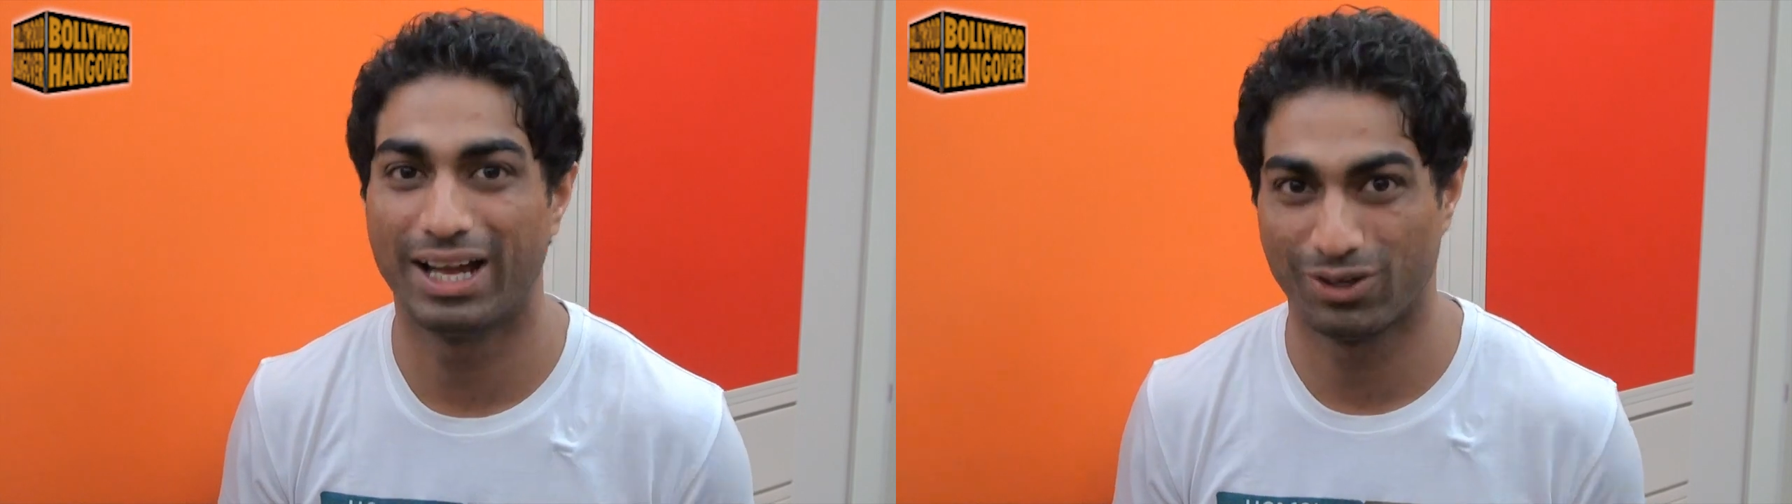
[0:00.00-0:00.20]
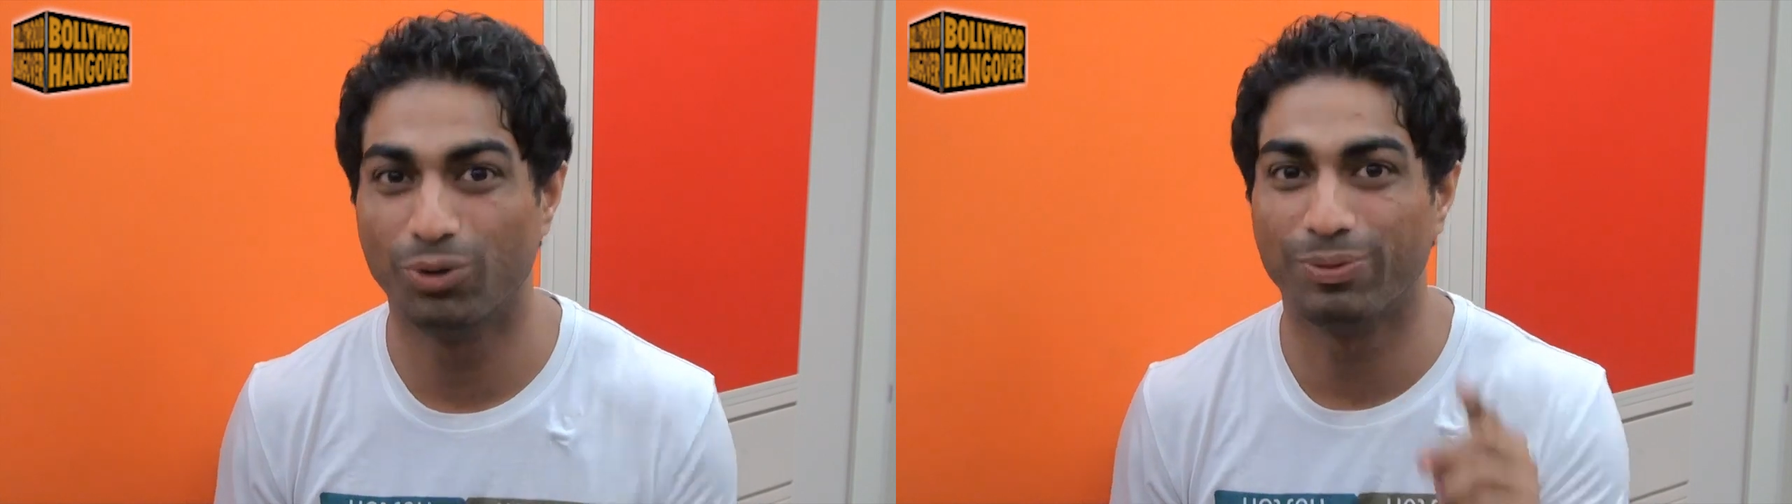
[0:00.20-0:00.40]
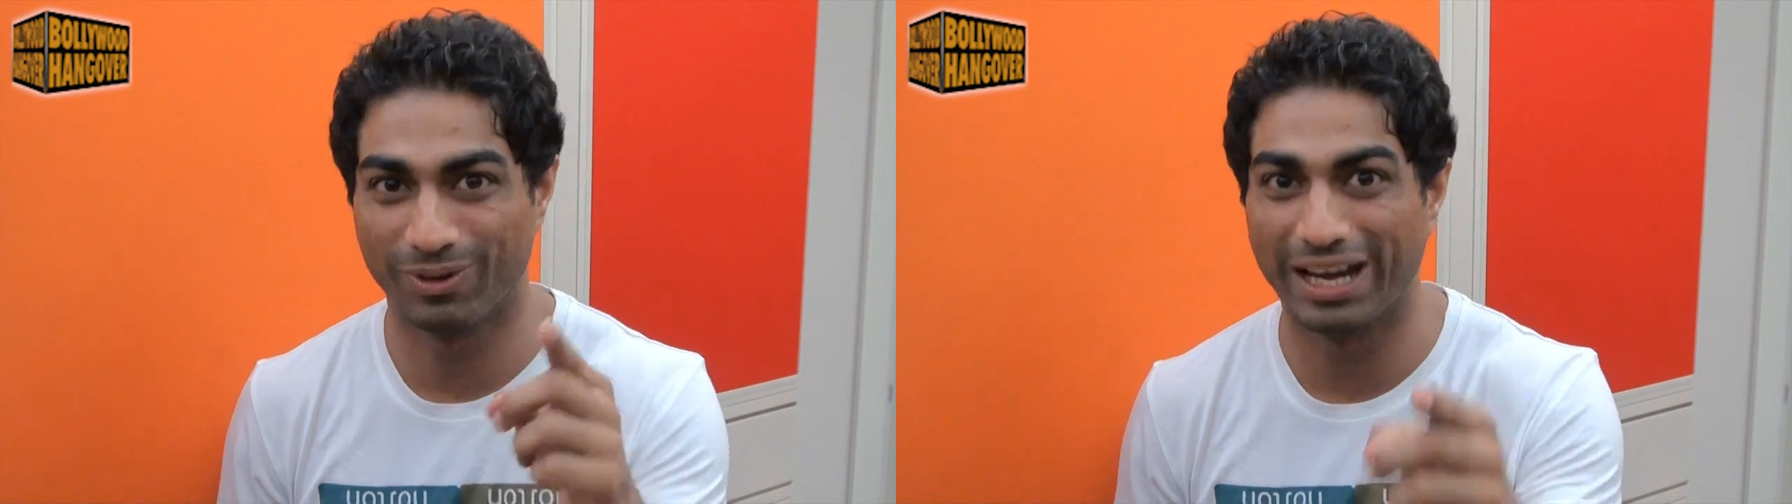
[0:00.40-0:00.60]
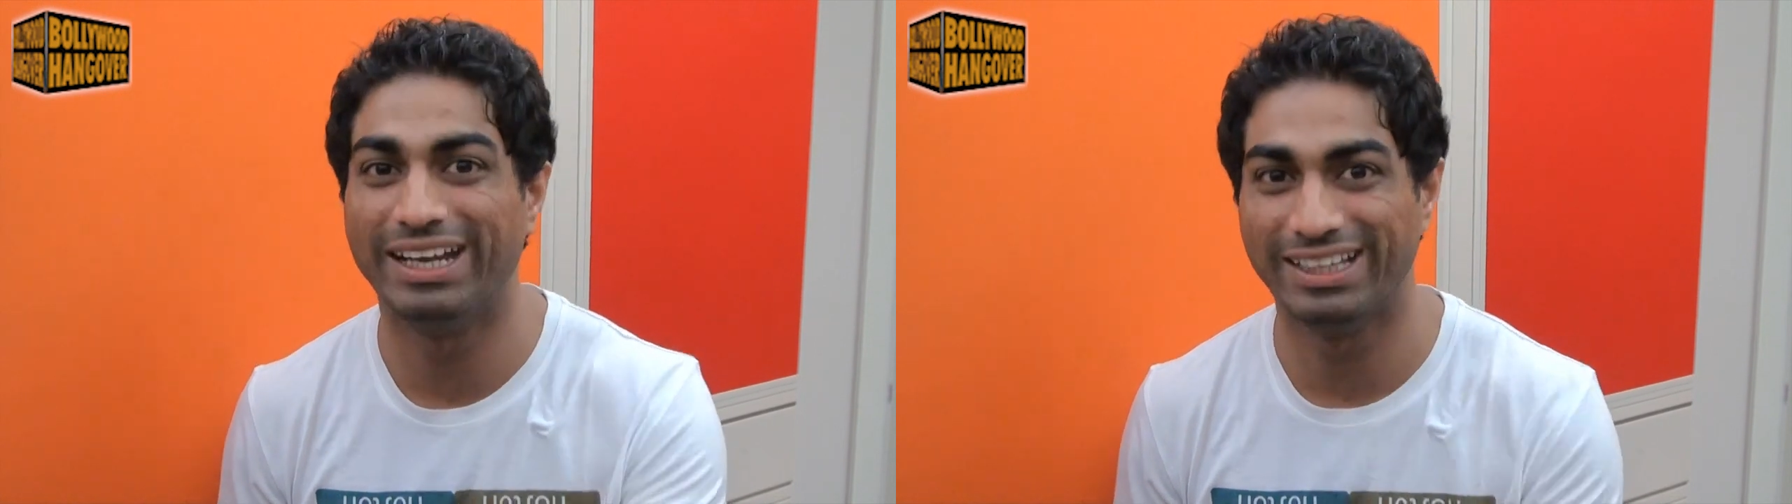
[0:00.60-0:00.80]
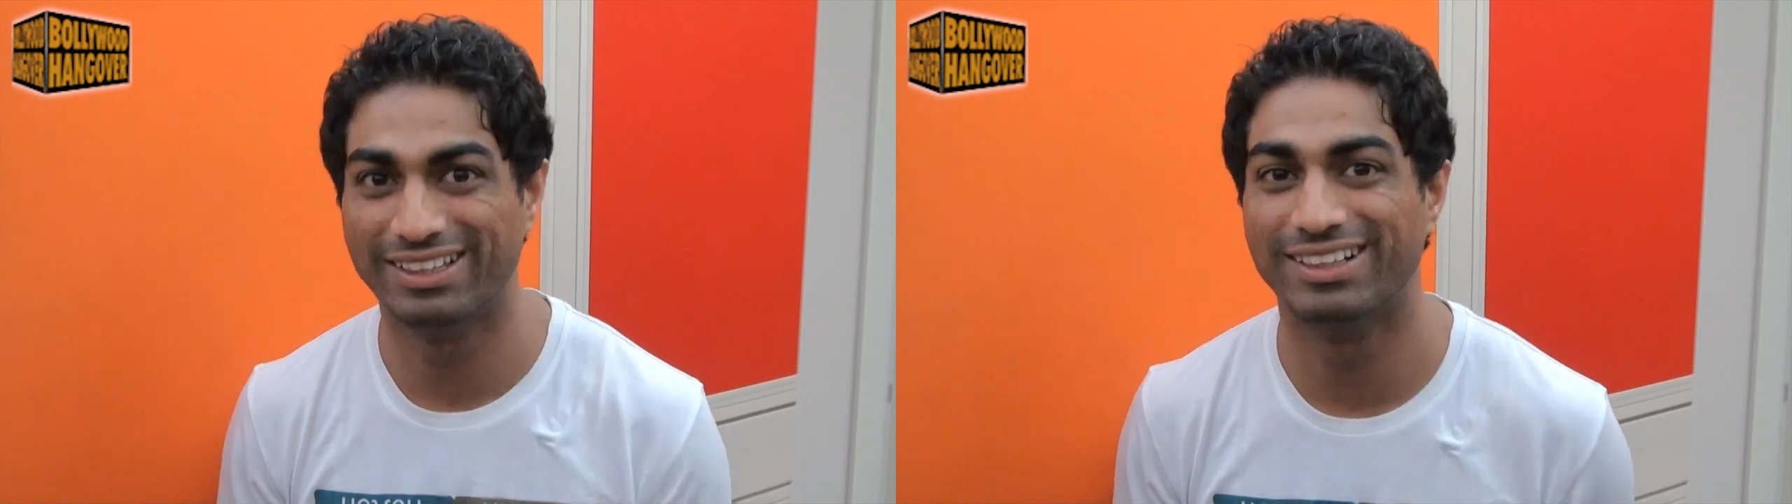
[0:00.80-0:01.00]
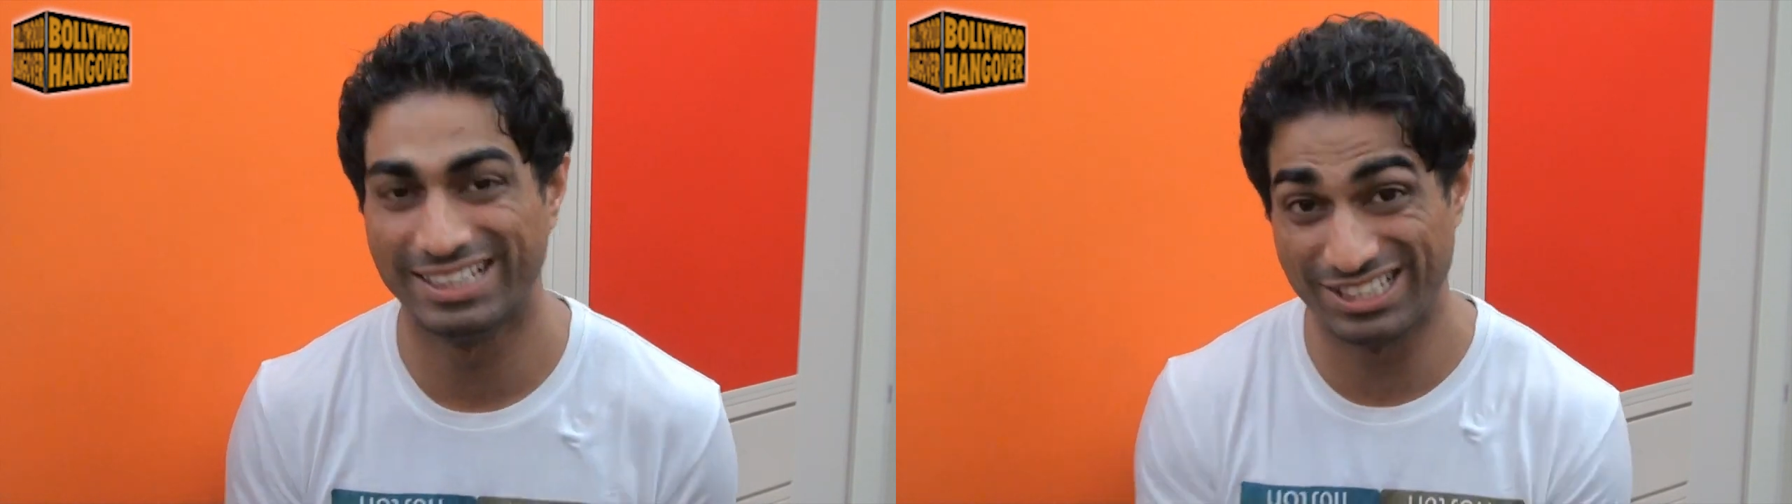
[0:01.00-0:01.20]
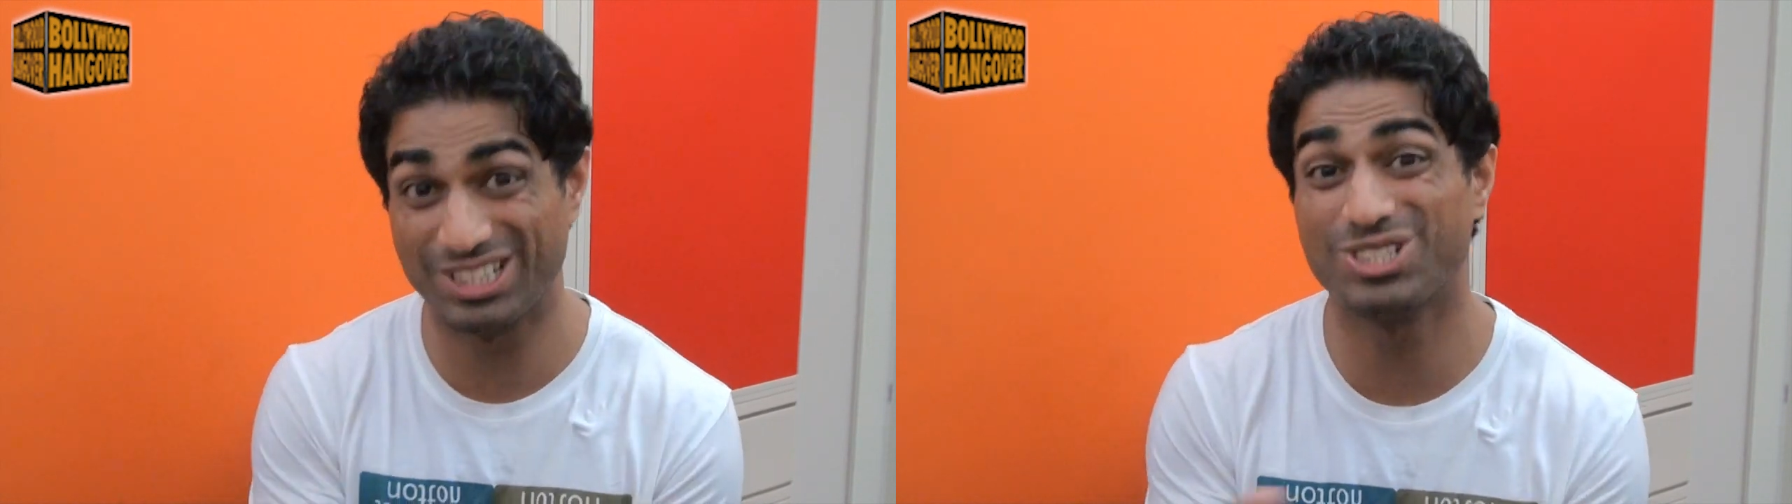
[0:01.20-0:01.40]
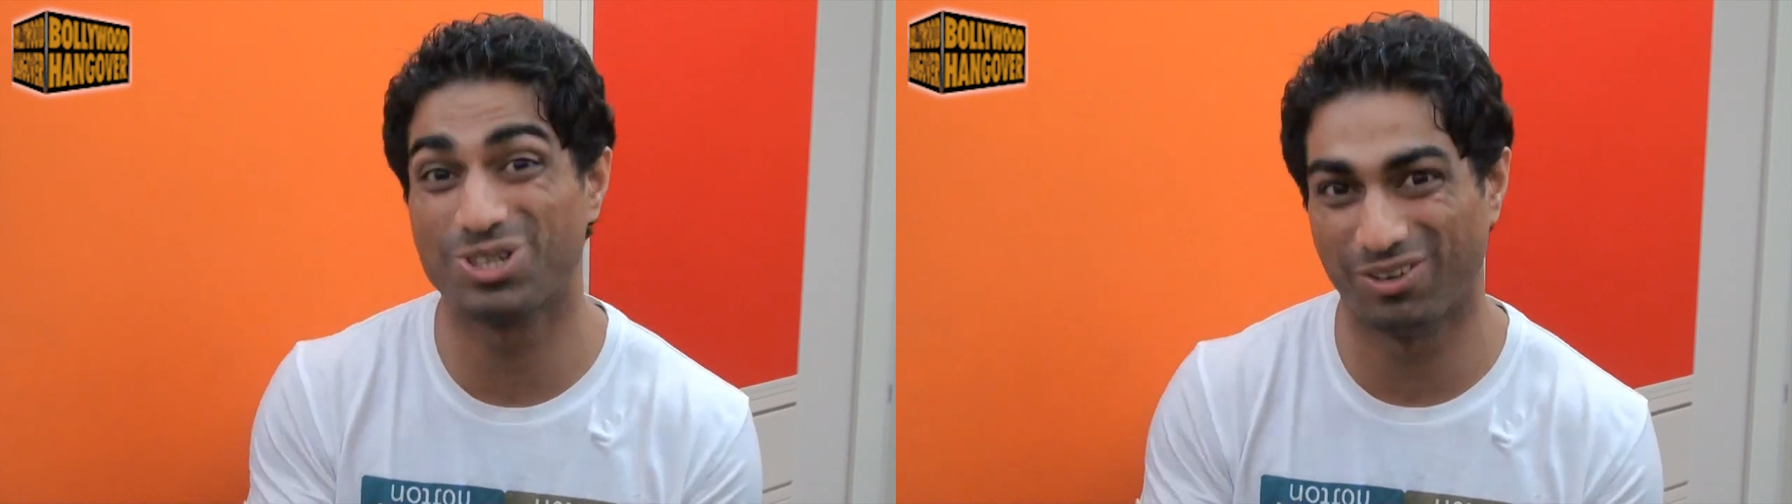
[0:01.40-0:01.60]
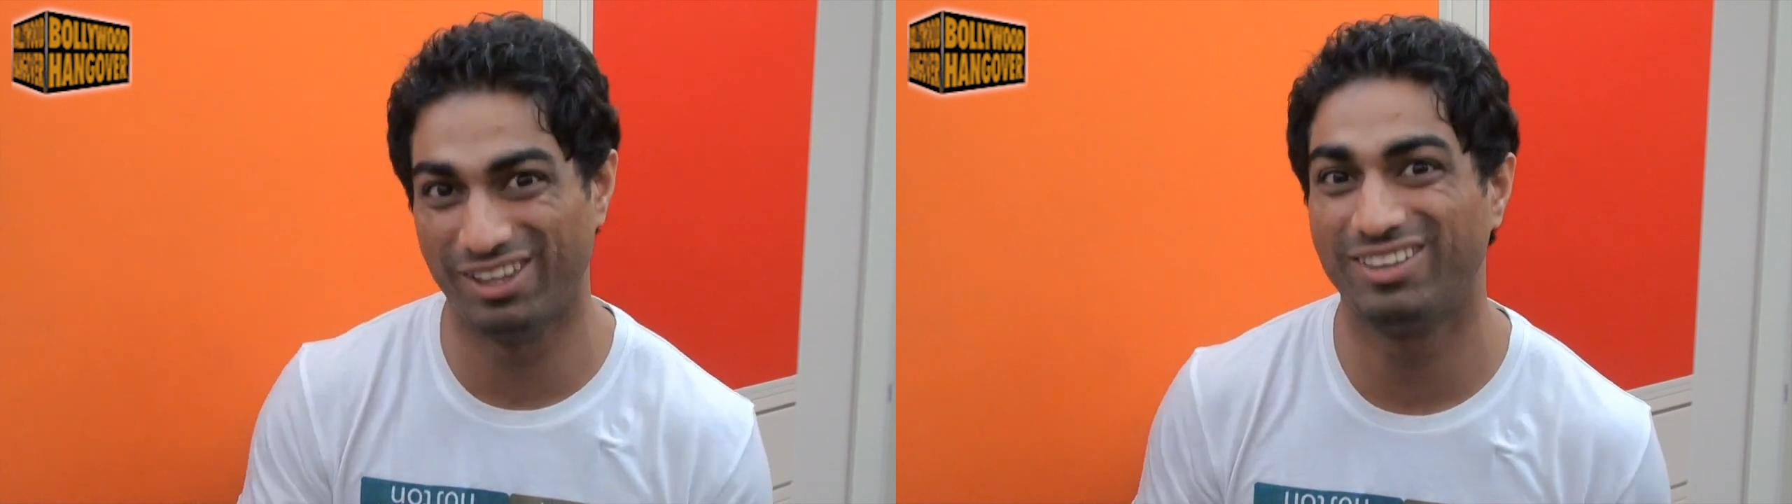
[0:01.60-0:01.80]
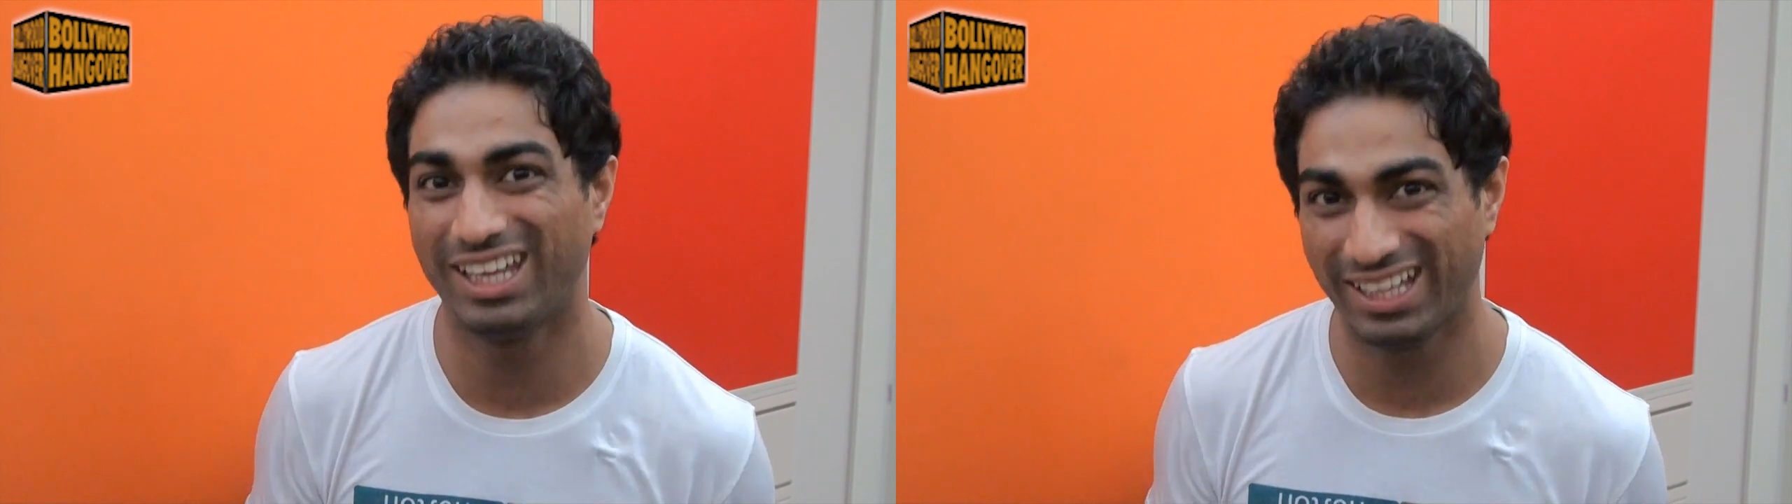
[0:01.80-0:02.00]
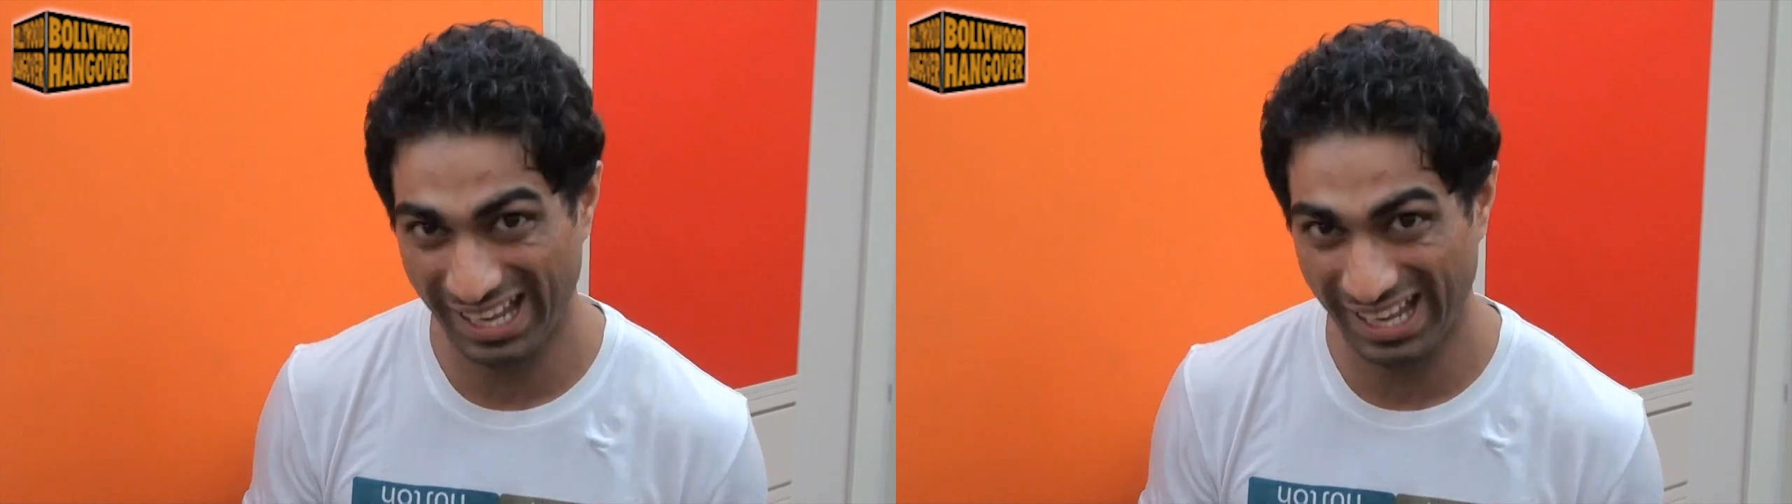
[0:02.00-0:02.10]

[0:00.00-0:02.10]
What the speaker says: I hope you're getting the gist of the thing.